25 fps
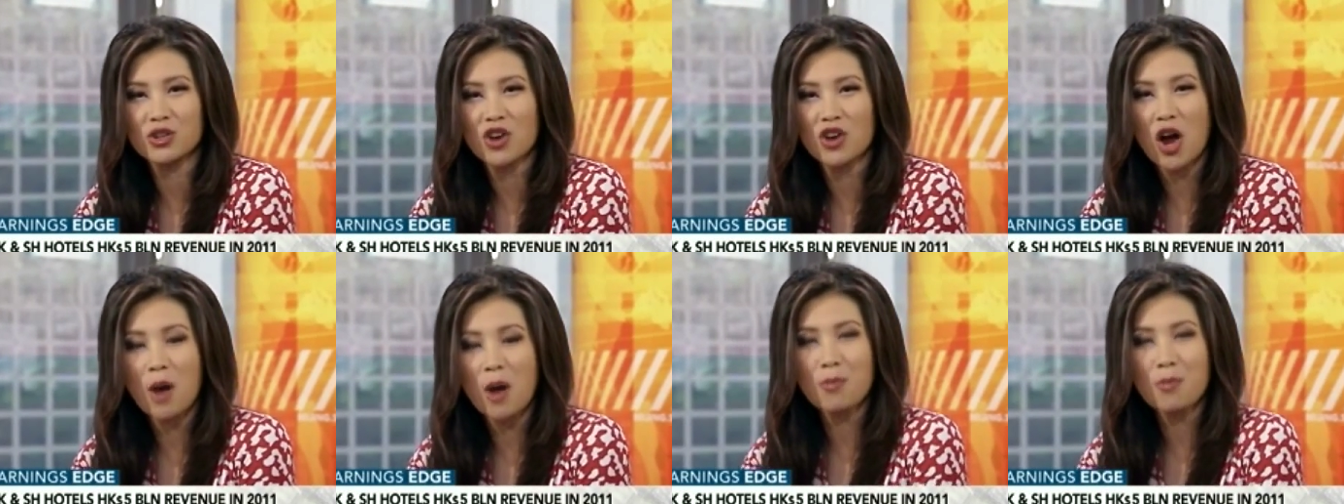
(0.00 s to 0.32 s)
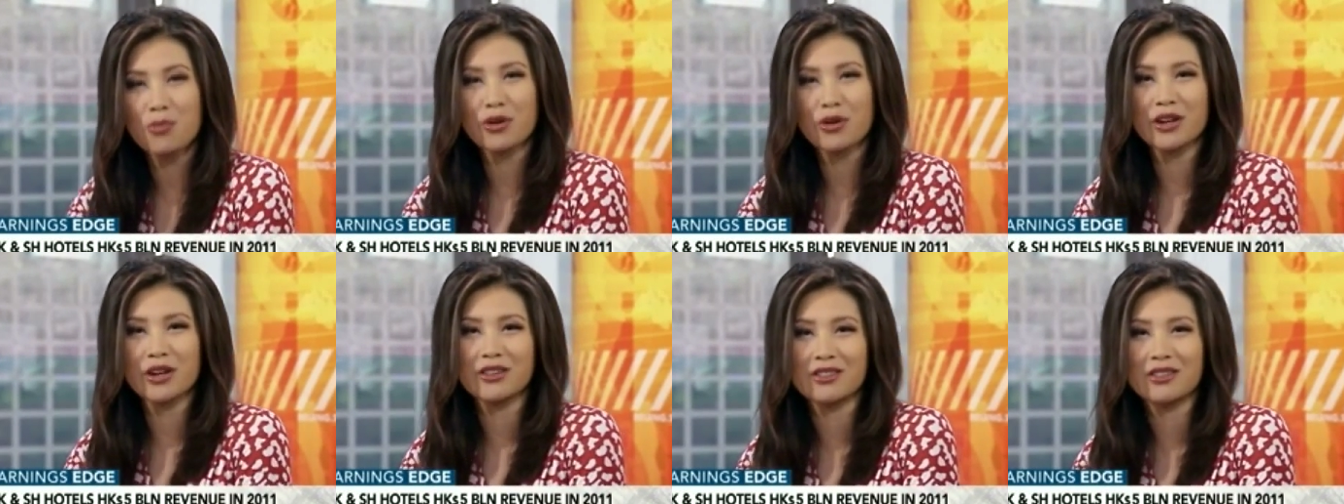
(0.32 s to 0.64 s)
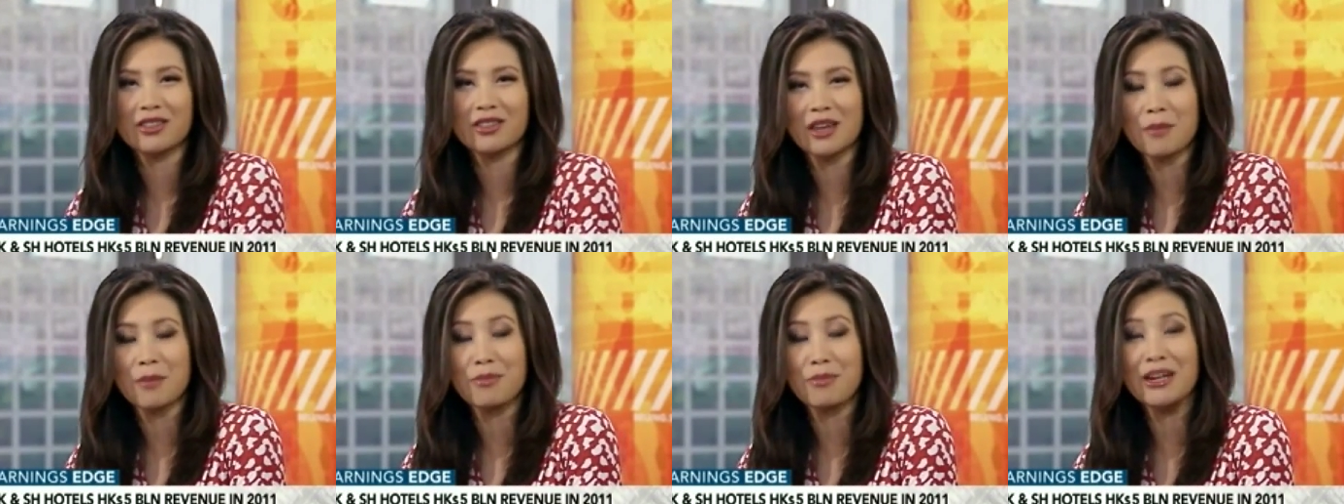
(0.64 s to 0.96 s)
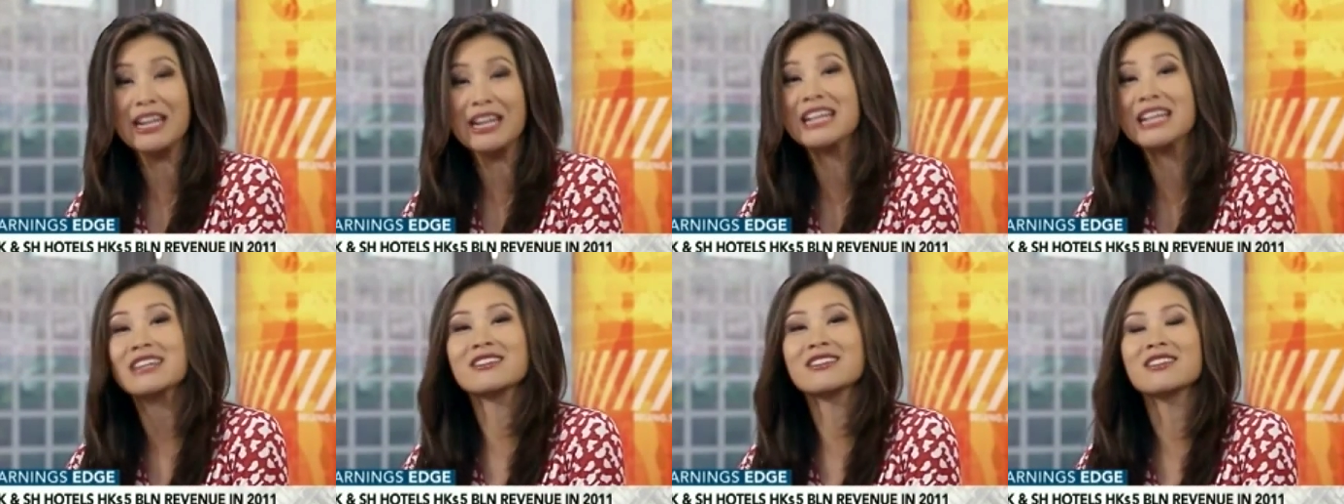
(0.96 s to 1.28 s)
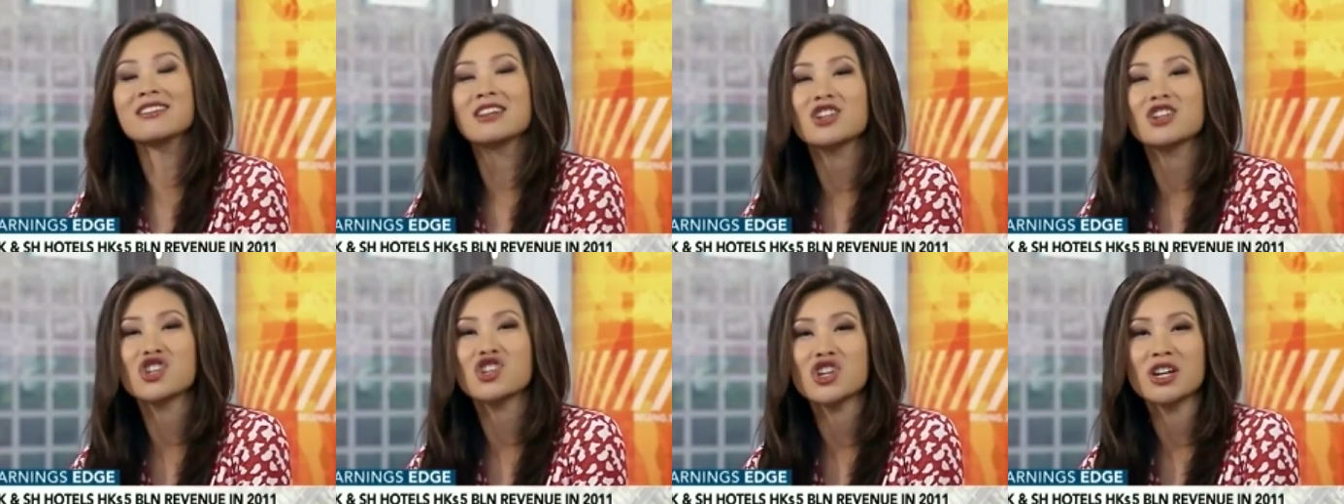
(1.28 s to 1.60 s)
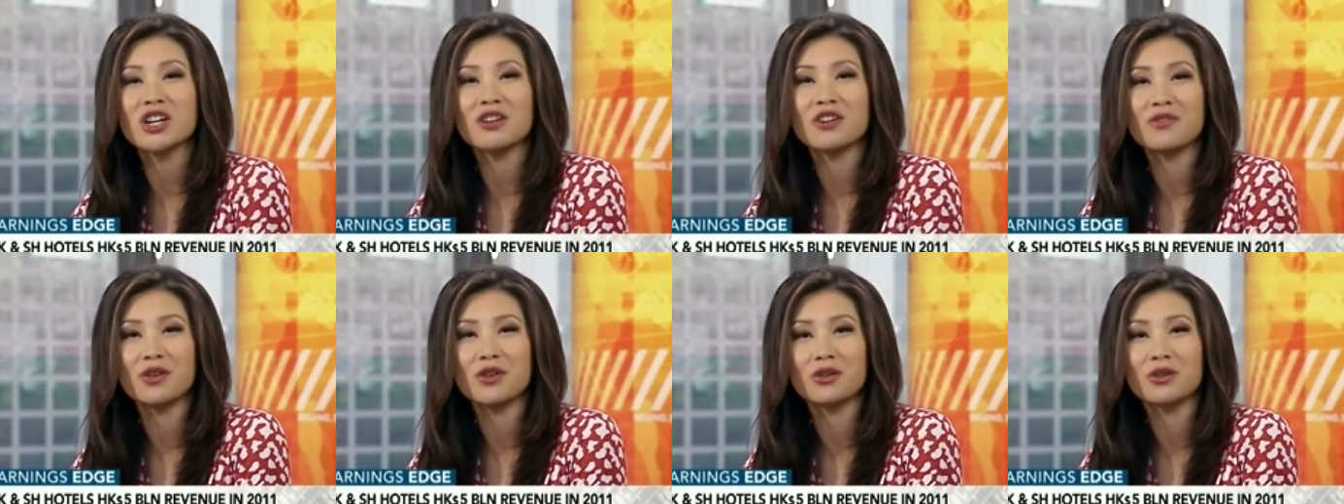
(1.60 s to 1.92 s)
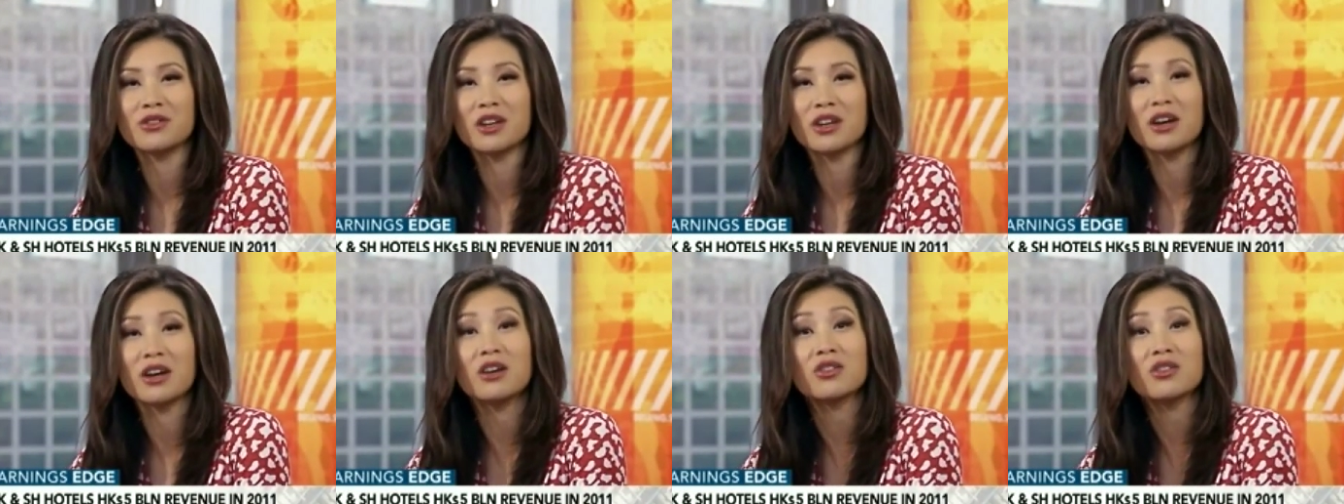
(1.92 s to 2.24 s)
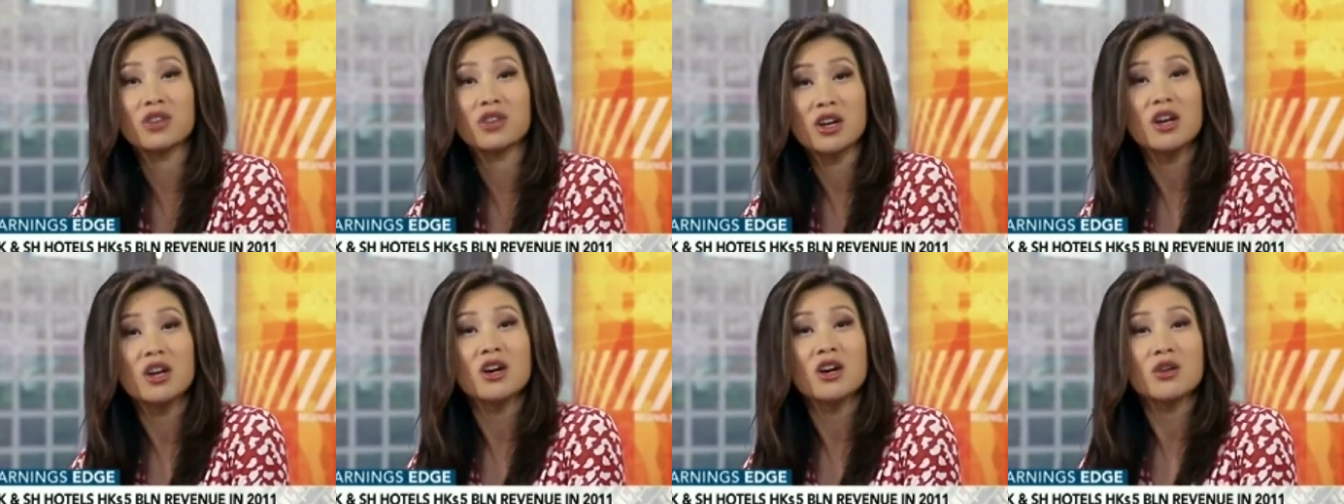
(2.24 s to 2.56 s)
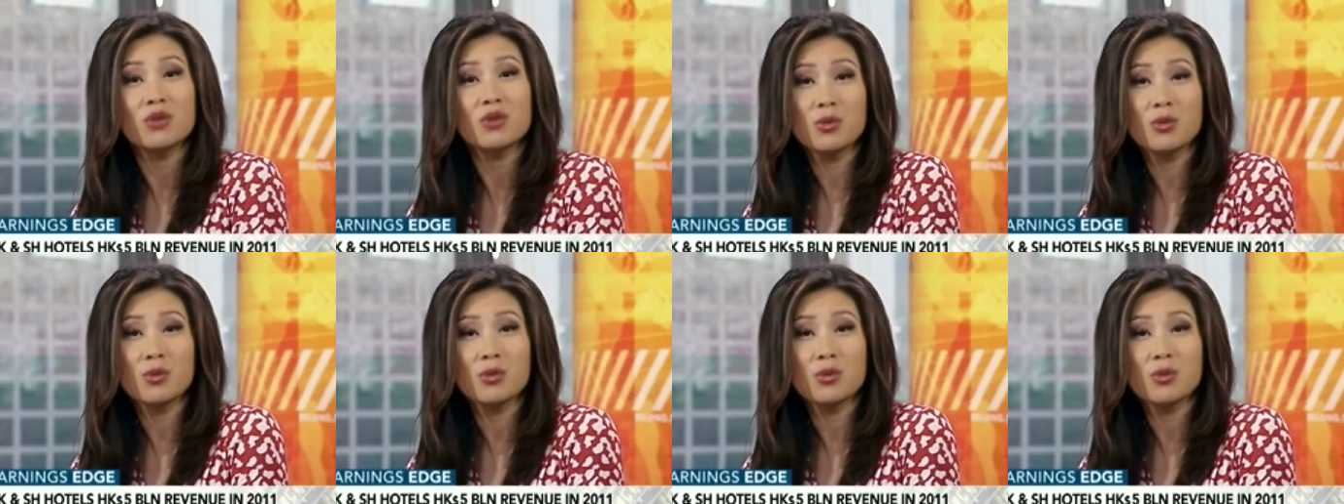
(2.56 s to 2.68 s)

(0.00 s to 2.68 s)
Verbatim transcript: which operates the Peninsula chain of hotels,